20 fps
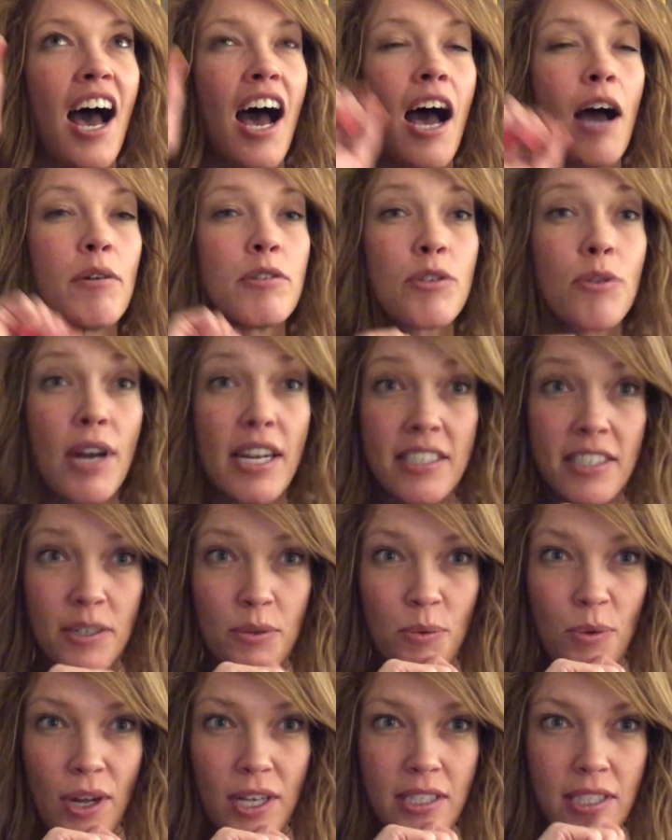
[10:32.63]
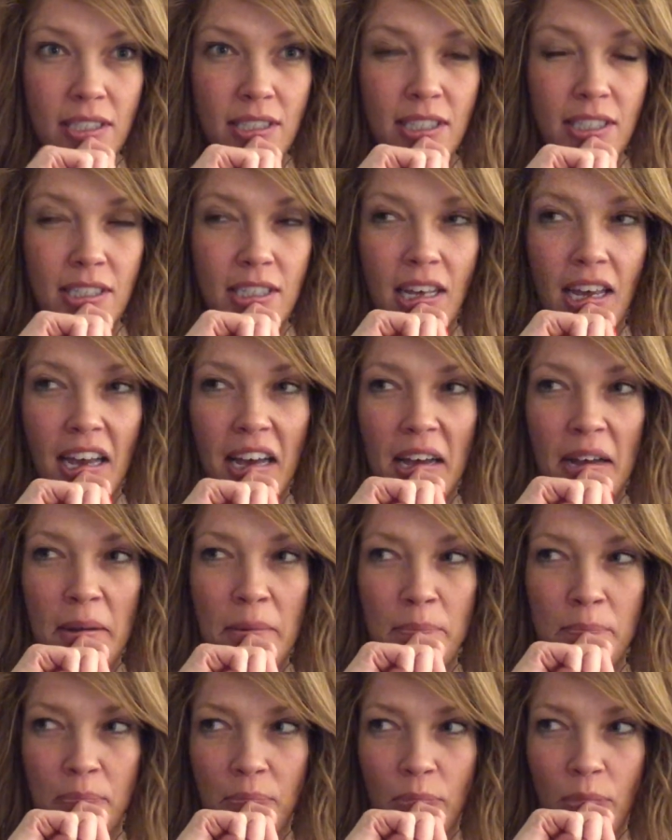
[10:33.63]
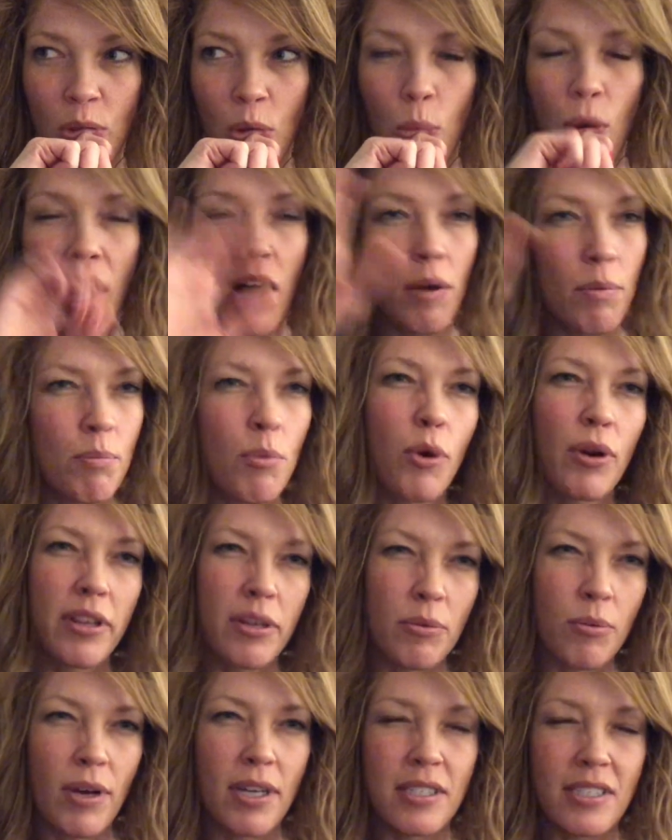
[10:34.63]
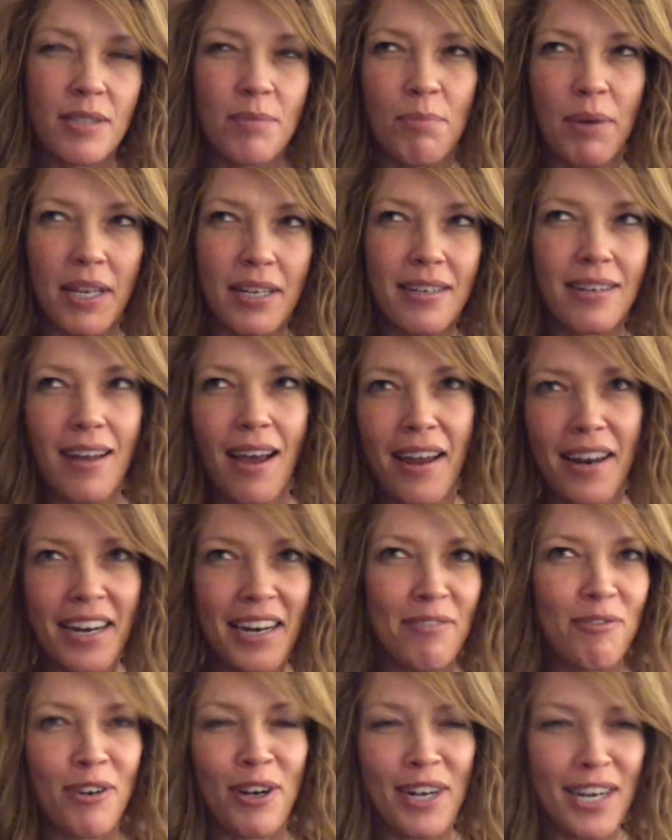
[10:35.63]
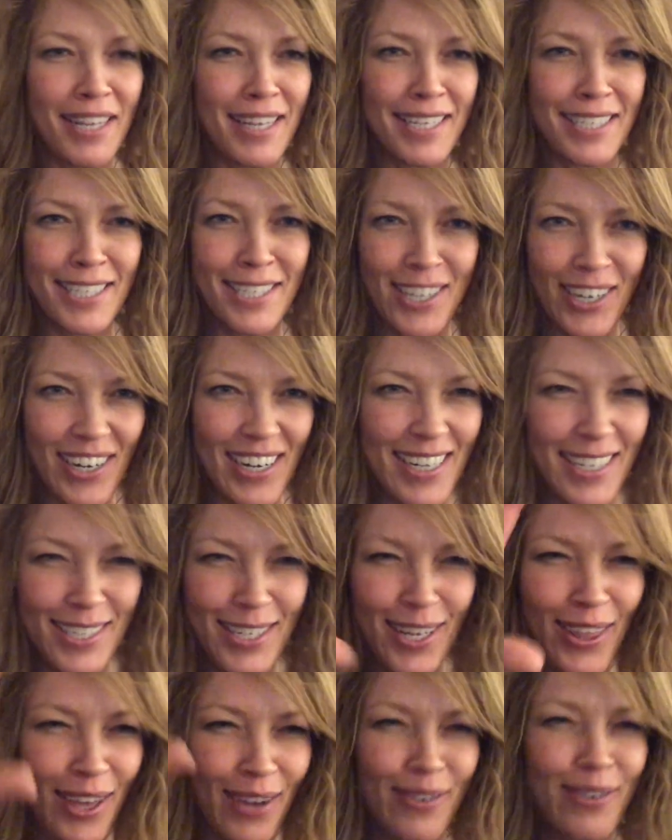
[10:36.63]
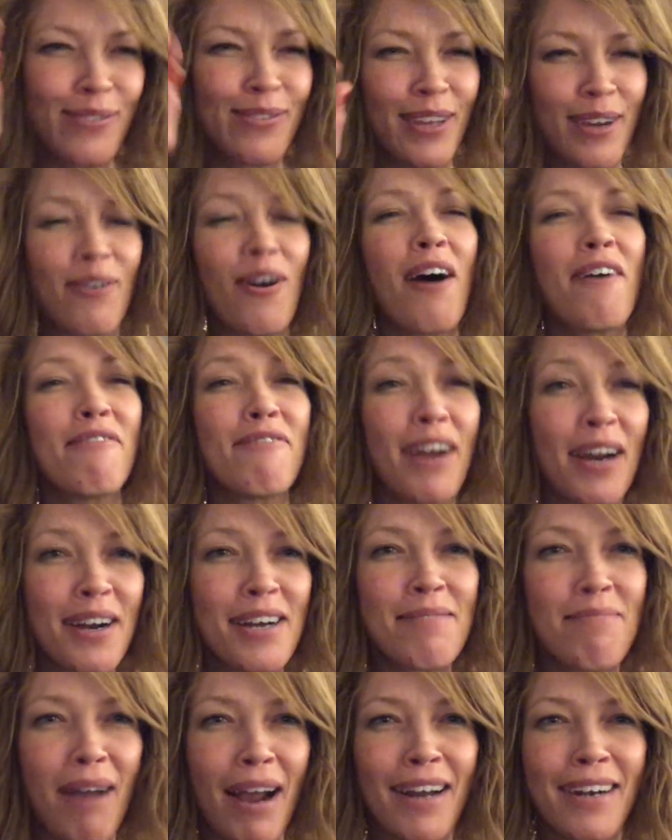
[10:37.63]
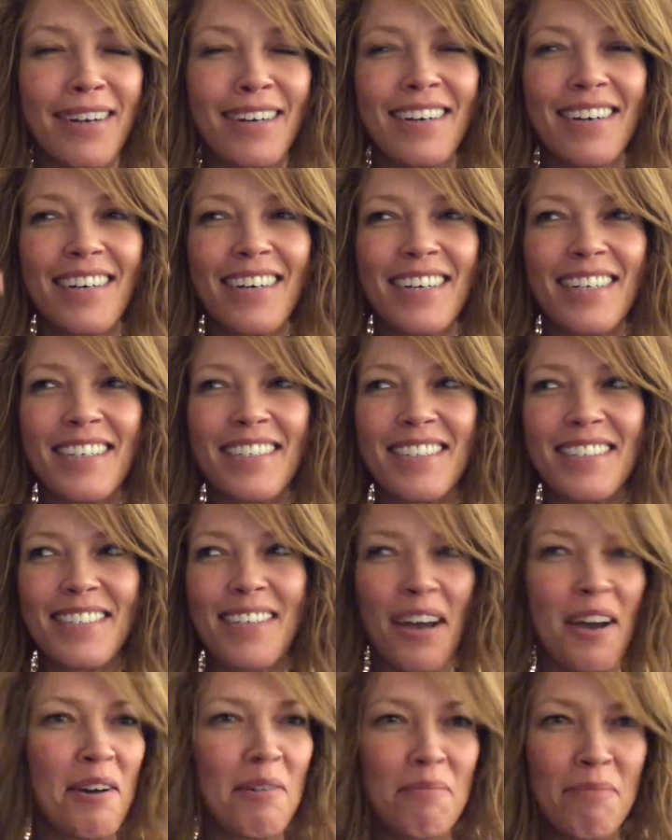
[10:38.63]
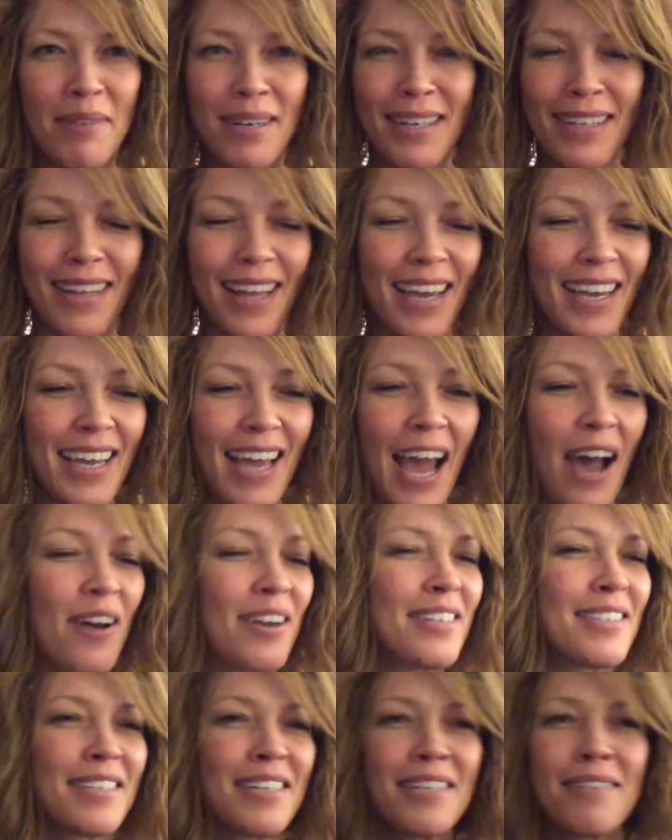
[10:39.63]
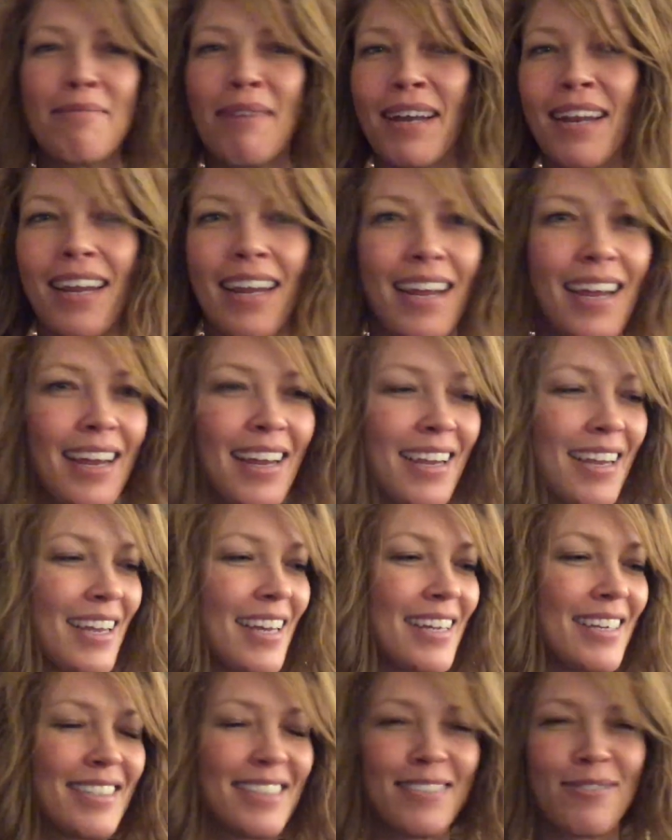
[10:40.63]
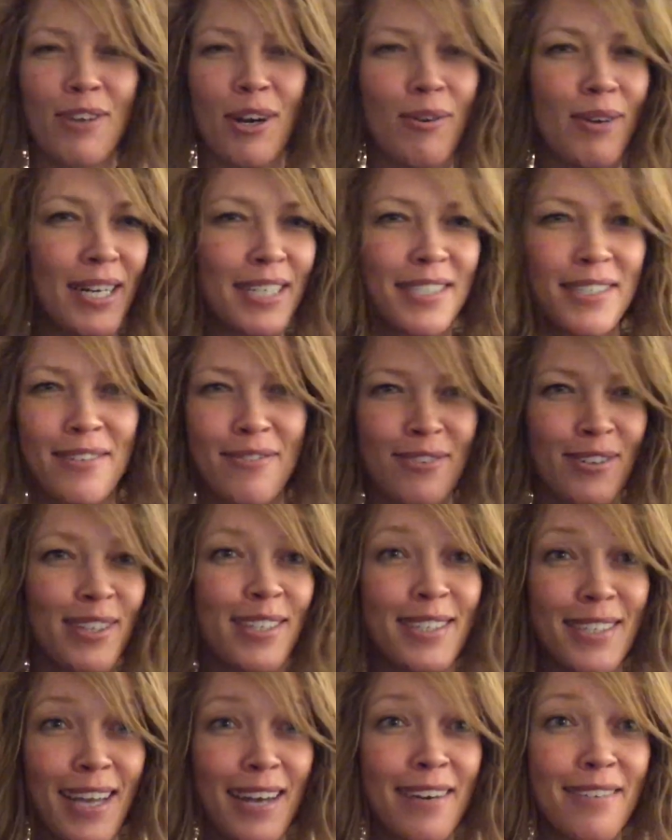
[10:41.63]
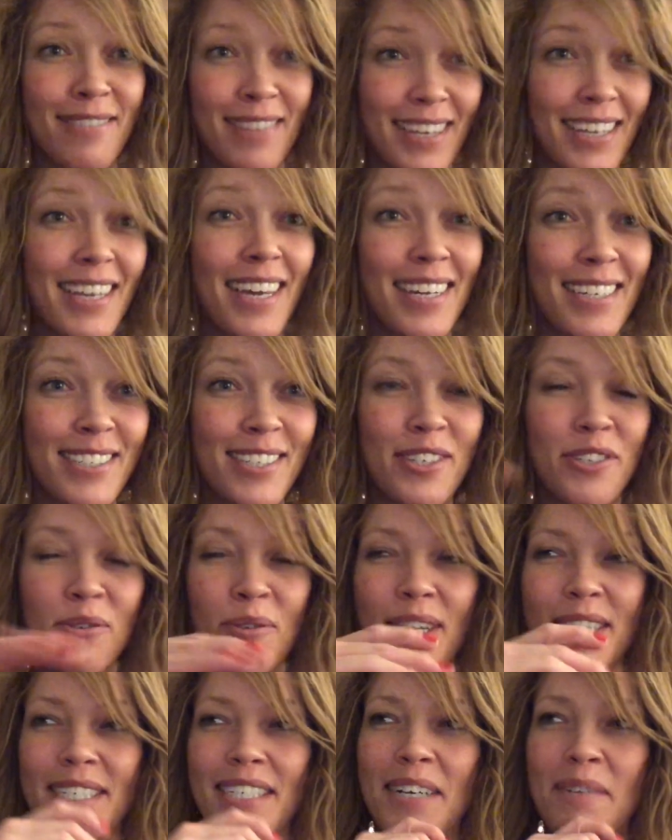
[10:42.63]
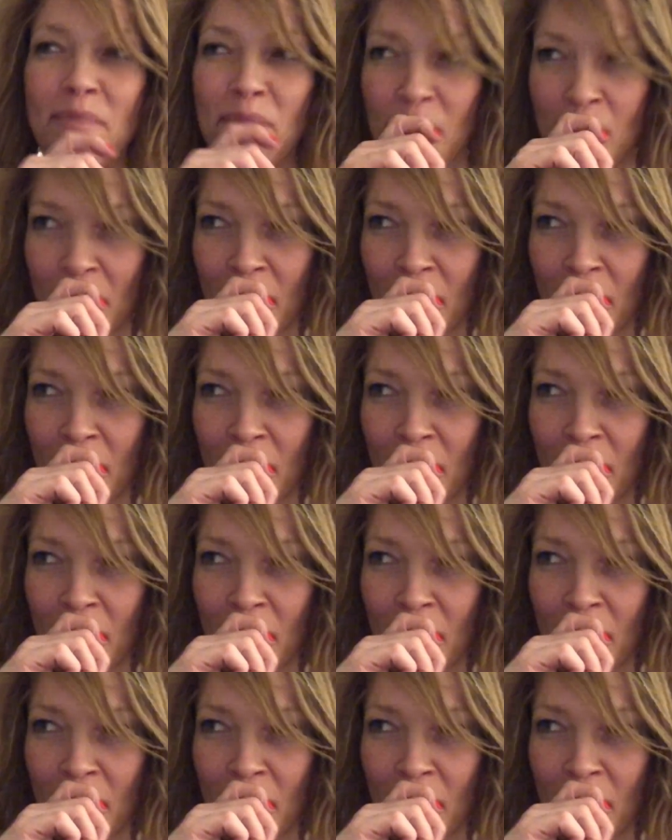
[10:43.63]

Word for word: I was arrested once. Um, well, more than once, but not for anything serious. they were they were all very minor, dumb. Like, how does anybody get arrested for this kind of thing, kind of situation?